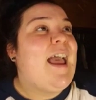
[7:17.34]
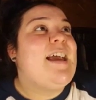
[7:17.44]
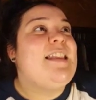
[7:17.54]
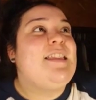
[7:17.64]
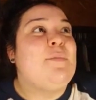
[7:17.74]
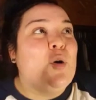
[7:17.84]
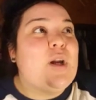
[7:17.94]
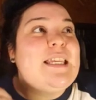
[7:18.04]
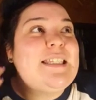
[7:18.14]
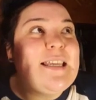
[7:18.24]
And the more
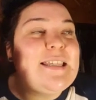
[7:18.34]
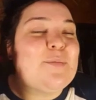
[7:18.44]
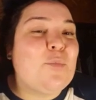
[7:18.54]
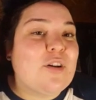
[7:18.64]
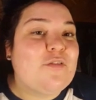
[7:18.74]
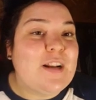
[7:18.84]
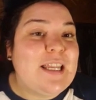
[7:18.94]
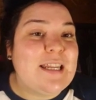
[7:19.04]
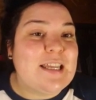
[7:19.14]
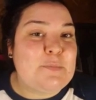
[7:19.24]
he says it, the more
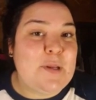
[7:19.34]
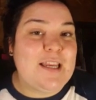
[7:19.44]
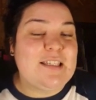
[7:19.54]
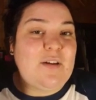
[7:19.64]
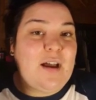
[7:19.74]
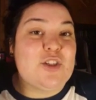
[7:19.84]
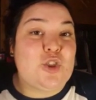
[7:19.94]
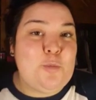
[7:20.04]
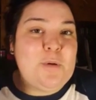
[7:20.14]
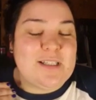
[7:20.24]
funny it is because of how
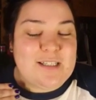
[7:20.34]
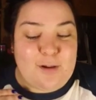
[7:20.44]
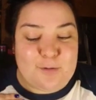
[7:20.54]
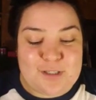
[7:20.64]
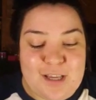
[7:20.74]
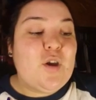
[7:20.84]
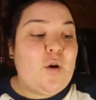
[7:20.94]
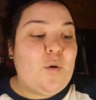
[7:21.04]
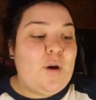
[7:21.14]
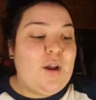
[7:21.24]
stupid it sounds.
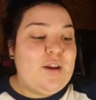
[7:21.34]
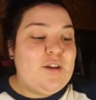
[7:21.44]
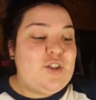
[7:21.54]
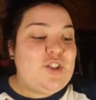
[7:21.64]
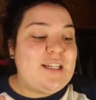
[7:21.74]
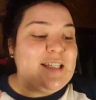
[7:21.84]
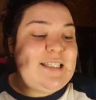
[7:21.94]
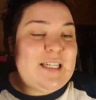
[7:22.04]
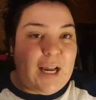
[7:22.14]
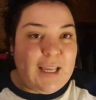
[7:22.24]
So she's
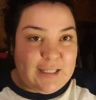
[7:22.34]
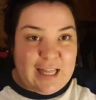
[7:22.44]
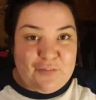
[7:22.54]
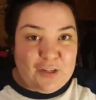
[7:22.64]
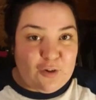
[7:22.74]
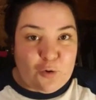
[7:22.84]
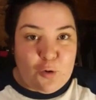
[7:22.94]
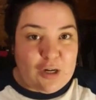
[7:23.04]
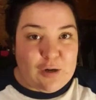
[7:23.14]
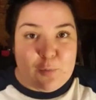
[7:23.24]
dying laughing in her
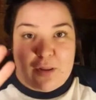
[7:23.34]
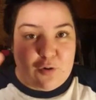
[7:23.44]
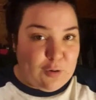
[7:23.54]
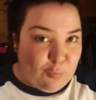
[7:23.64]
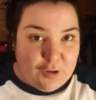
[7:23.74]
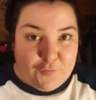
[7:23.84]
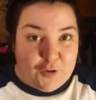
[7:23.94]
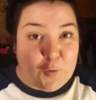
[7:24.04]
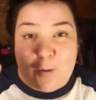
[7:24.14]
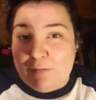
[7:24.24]
corner with her
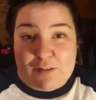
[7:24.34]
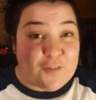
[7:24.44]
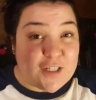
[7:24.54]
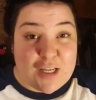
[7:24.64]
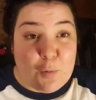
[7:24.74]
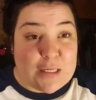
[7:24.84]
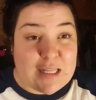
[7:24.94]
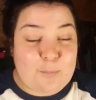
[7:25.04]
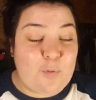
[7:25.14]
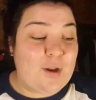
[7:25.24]
boyfriend or whatever the fuck he was
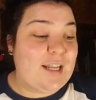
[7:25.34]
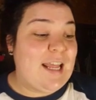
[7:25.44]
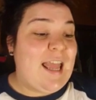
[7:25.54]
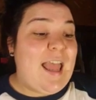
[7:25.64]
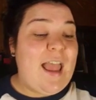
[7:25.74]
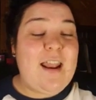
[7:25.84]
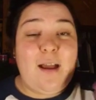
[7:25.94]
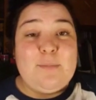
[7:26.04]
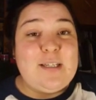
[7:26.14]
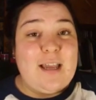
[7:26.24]
at that point. And
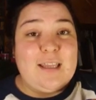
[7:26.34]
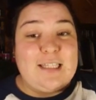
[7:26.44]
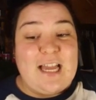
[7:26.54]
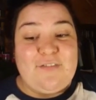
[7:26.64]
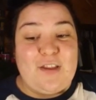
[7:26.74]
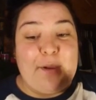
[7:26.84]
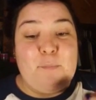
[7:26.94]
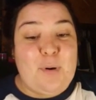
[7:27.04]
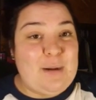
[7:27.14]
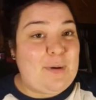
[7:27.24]
I'm dying
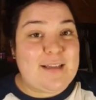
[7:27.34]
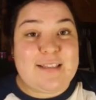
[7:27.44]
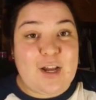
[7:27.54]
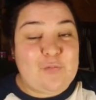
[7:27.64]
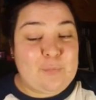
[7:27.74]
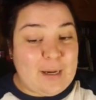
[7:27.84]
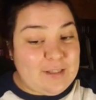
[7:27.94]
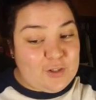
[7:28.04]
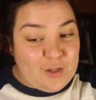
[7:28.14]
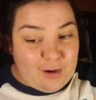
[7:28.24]
laughing by myself in my
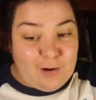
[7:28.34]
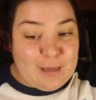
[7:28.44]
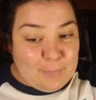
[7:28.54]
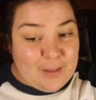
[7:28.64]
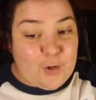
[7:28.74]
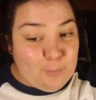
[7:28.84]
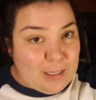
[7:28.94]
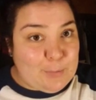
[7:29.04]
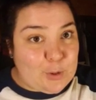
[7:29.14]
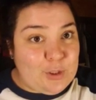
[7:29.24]
little area, my little
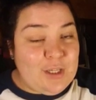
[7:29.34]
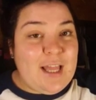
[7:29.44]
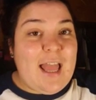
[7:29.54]
bubble.